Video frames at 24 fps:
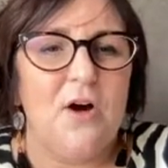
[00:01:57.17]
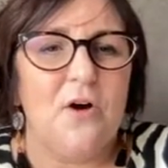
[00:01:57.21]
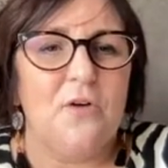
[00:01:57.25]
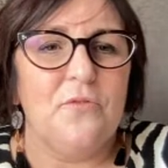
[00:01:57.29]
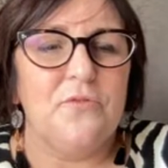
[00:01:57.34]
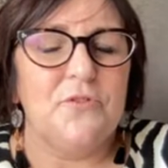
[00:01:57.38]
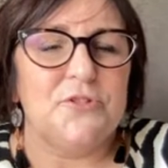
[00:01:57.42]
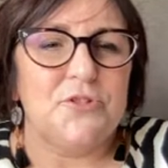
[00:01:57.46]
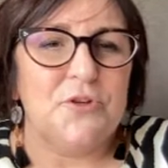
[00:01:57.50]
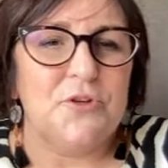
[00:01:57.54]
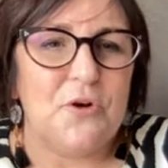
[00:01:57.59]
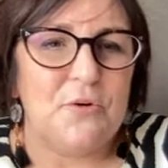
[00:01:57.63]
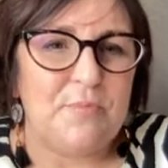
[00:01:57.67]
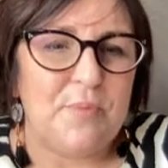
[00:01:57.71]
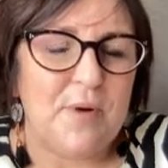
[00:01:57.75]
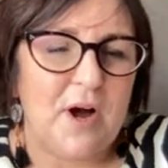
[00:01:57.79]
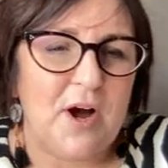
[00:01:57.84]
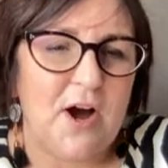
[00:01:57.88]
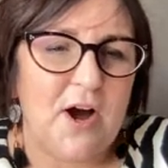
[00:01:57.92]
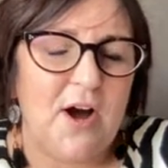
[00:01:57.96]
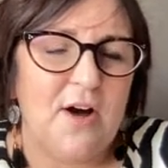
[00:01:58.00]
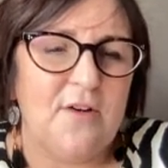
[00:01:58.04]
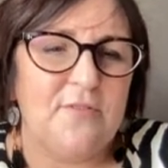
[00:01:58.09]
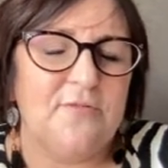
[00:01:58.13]
On the top
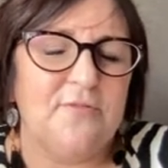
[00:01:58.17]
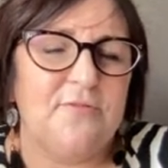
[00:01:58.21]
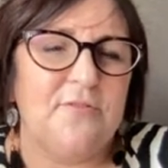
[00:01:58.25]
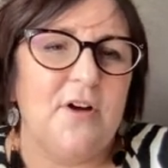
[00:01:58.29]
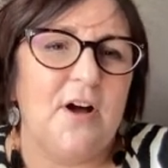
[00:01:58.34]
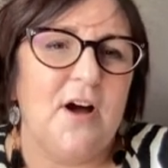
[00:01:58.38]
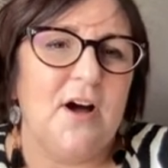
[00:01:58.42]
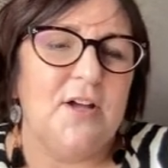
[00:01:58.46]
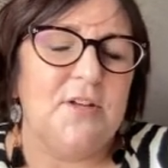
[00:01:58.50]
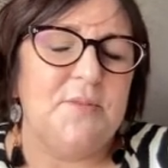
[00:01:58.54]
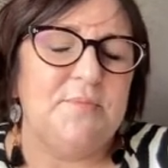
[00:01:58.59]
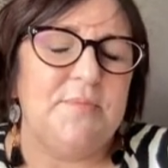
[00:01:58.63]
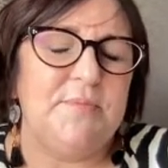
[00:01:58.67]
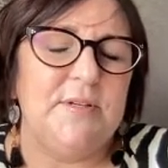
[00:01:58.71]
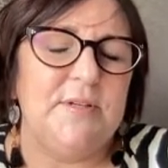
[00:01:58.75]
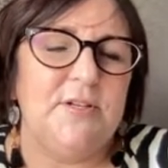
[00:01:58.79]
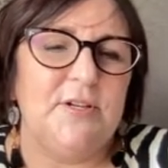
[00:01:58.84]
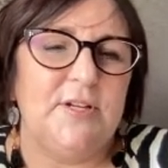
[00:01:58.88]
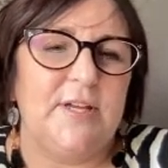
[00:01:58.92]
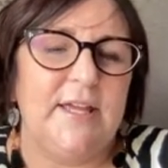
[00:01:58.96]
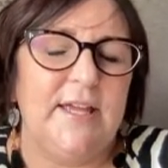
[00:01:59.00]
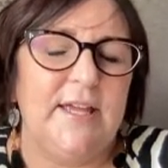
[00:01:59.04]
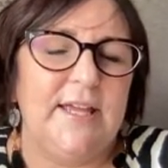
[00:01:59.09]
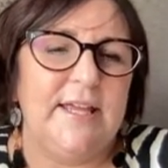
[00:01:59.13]
half, I'd be
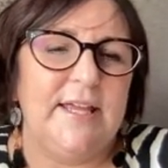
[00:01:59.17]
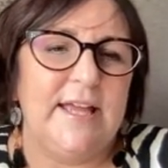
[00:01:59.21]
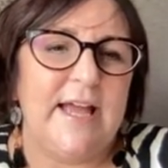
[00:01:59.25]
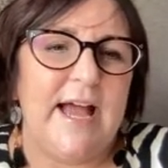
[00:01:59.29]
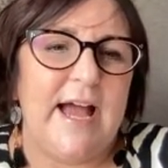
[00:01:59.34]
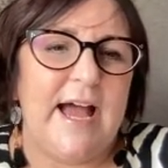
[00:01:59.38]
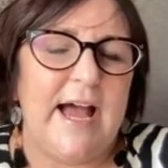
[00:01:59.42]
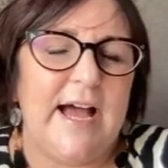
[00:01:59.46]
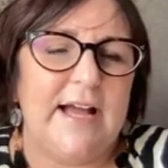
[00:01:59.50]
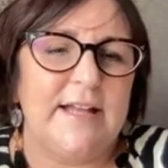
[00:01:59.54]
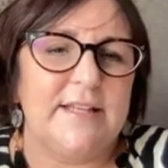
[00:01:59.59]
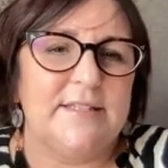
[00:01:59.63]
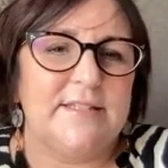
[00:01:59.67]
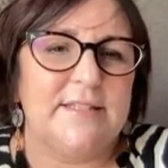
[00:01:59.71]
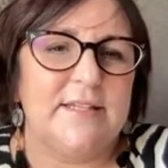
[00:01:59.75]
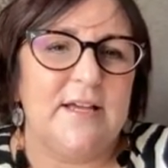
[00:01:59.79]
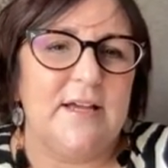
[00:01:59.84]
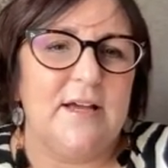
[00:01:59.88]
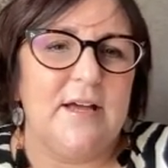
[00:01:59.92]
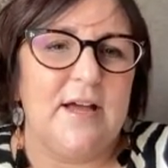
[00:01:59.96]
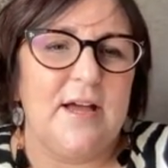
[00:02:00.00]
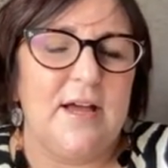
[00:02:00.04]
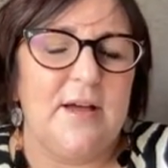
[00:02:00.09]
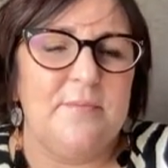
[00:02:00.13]
looking at
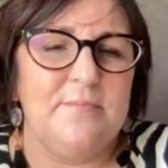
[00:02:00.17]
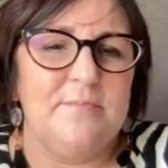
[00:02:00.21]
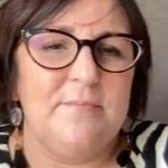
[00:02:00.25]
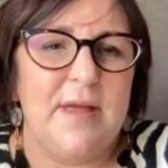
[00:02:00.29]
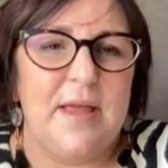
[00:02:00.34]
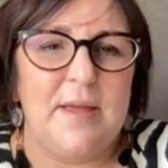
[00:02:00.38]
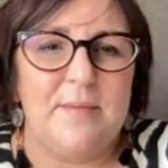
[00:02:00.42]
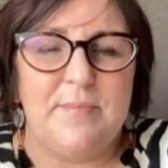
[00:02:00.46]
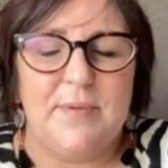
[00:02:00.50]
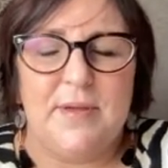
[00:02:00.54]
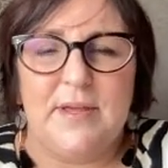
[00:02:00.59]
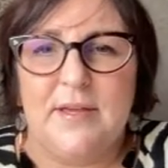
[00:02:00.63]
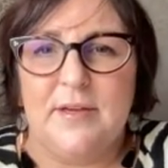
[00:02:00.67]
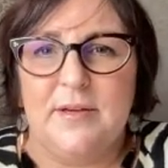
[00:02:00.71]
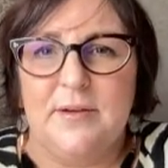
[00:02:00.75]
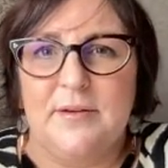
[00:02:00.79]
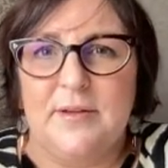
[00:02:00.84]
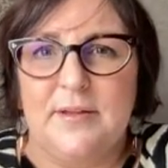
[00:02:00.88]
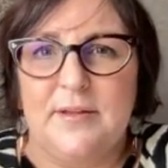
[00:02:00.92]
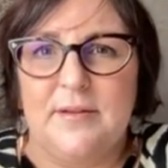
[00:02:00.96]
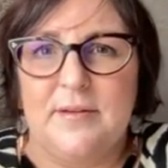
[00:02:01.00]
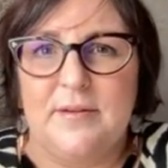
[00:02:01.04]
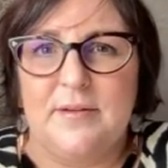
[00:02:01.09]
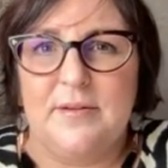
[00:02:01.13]
maybe
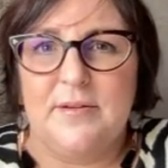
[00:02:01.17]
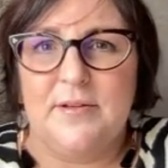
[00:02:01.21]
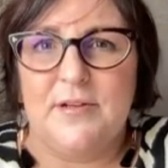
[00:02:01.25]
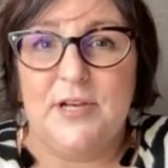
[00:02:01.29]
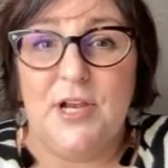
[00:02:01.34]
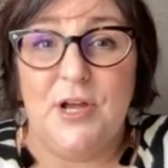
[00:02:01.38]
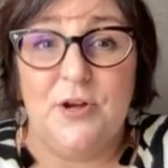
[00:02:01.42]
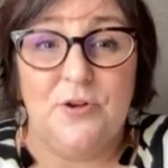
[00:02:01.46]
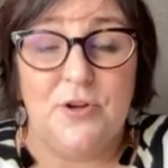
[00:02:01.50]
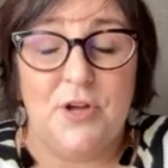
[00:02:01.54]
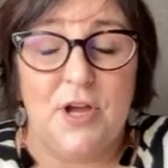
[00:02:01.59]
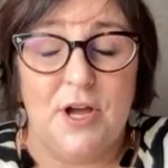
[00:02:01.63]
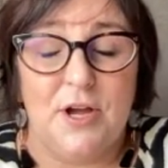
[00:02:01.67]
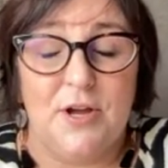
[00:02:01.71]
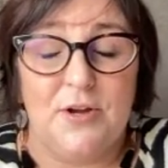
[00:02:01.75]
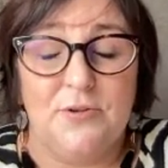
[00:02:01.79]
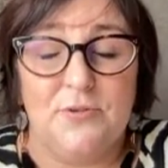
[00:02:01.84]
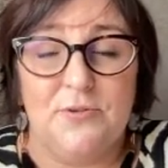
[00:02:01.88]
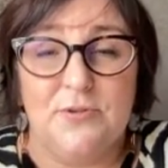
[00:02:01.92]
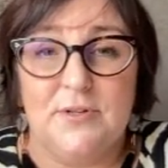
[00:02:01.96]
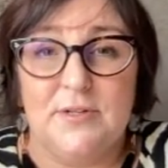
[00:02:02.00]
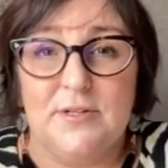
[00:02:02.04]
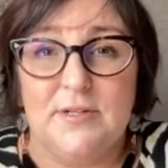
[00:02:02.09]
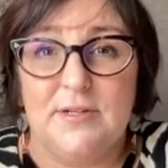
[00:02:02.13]
a
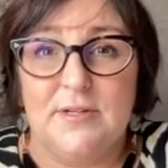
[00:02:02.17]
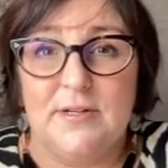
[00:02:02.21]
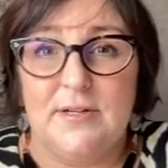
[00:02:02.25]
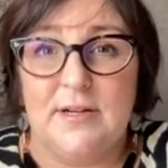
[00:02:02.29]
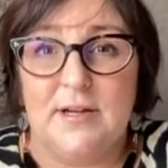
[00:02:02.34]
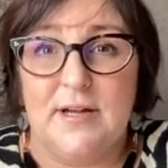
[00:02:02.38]
logo